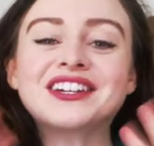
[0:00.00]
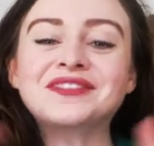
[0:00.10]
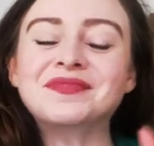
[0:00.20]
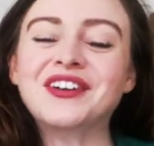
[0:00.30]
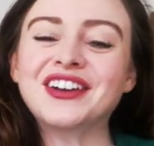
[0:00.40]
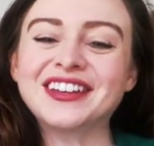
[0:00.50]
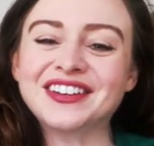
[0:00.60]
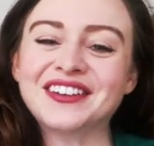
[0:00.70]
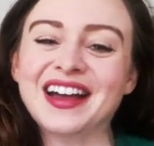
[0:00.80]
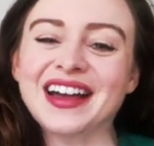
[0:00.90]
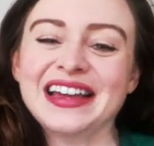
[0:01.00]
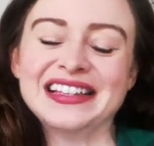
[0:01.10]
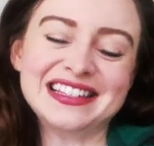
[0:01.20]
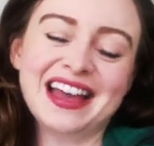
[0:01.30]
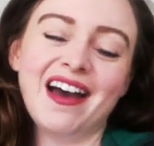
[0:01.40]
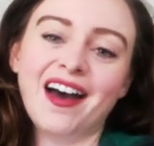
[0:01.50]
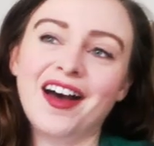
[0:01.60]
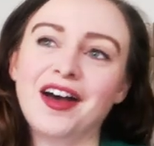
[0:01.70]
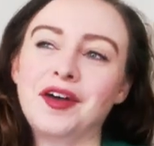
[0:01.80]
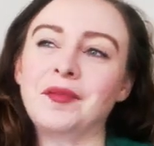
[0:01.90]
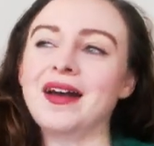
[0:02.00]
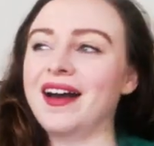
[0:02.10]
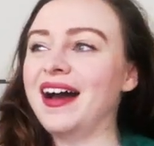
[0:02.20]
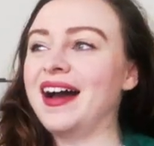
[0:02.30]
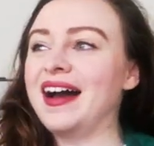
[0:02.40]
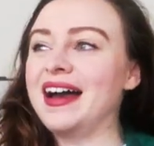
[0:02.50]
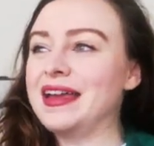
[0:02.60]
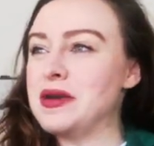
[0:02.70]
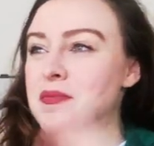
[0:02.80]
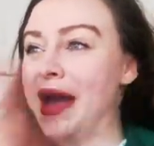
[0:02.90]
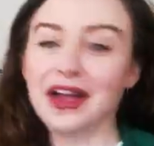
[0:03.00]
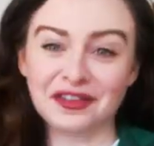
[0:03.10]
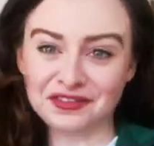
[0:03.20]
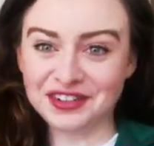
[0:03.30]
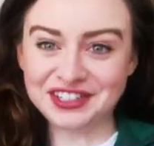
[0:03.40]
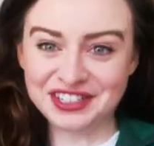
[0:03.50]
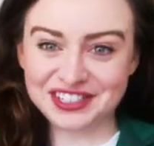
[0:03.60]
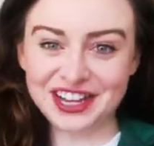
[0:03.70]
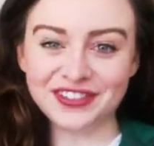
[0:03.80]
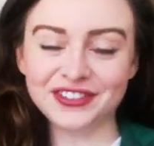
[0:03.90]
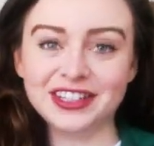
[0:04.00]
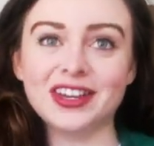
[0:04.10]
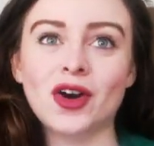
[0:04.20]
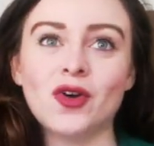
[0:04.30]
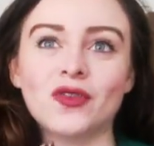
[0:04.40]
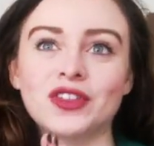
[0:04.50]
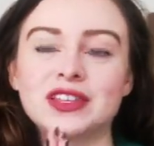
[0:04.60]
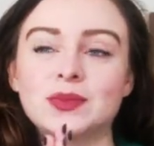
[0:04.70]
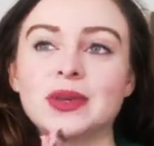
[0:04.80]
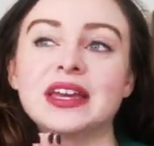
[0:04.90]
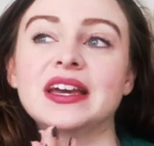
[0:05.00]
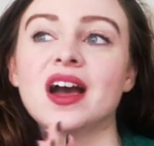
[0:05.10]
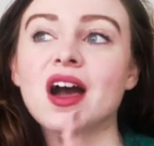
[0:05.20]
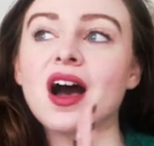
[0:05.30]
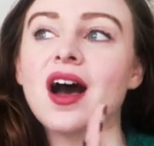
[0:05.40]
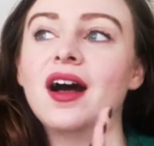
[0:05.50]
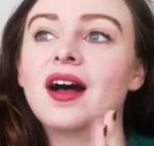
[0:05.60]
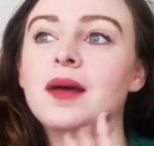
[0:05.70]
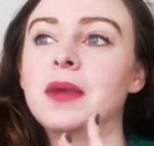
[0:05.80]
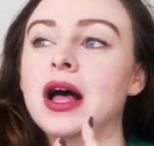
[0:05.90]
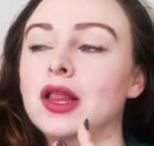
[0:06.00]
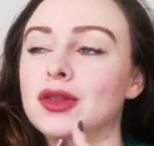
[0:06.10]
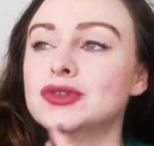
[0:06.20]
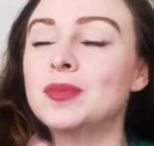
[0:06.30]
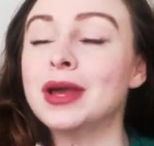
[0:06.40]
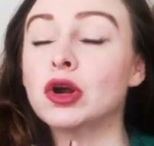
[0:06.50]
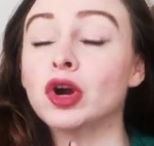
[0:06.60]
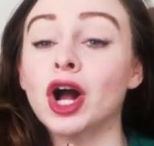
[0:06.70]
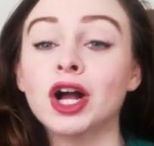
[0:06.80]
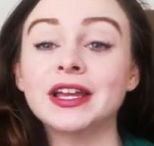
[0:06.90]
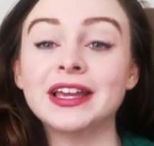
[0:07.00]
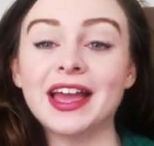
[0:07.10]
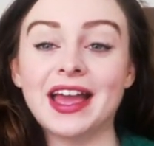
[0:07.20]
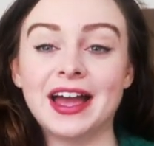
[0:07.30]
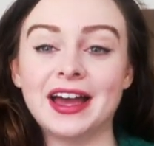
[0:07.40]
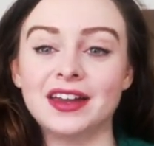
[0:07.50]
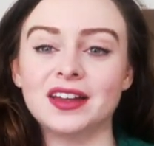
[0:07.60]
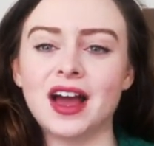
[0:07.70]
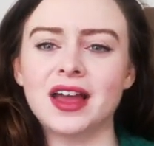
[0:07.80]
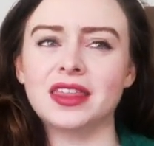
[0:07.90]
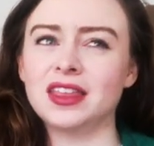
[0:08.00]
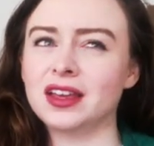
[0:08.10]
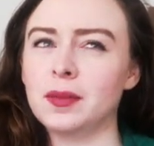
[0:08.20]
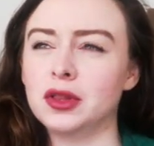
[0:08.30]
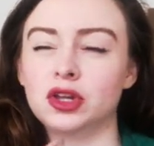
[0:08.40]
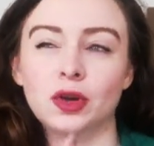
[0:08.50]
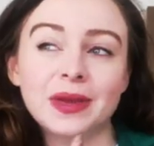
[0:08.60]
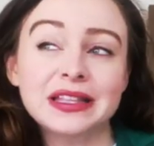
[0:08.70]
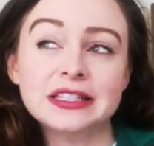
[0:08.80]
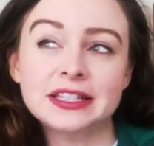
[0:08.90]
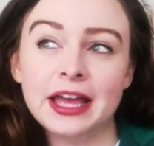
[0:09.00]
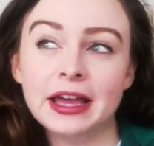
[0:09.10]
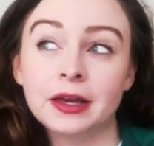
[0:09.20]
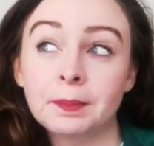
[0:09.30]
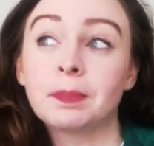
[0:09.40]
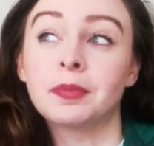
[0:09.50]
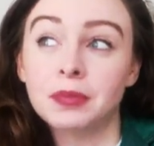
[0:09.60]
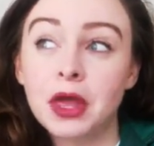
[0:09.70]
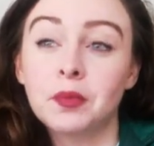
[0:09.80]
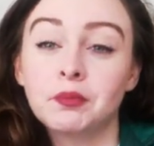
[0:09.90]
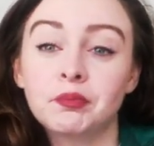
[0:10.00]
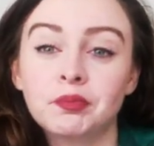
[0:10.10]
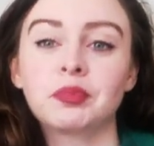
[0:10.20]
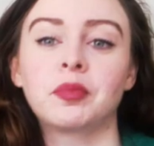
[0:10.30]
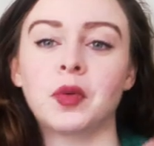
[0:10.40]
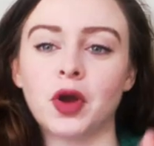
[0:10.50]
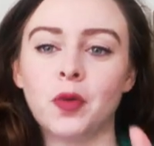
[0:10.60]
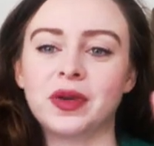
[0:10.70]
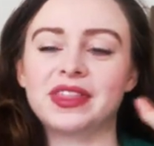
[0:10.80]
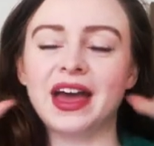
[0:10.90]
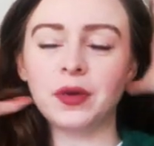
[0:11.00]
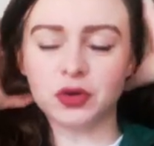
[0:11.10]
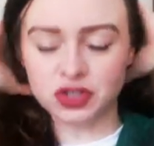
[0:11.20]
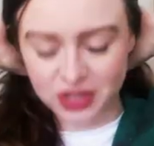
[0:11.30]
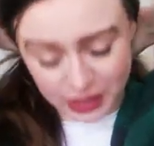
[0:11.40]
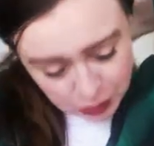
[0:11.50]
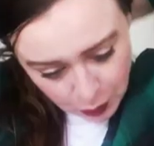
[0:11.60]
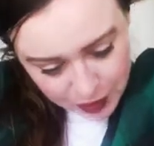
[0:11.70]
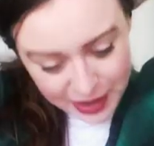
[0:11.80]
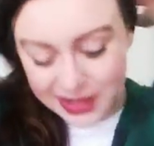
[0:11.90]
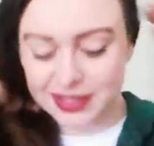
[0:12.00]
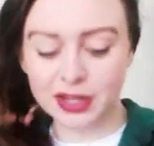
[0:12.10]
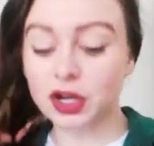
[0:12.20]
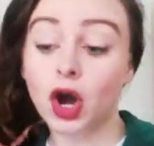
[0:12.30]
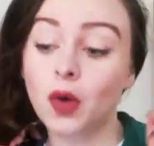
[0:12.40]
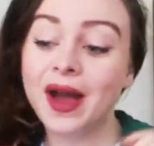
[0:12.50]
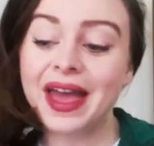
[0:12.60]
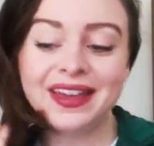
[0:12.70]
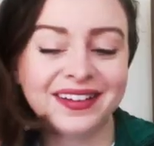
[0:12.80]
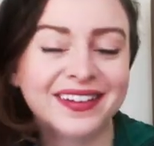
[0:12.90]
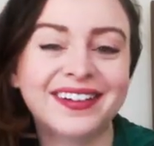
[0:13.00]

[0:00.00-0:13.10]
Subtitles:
Good morning, you guys. I am back for a chit chat video for this week. A little bit groggy and I think I'm a little bit sick, but we're hoping that we're just gonna ignore it and it's gonna go away.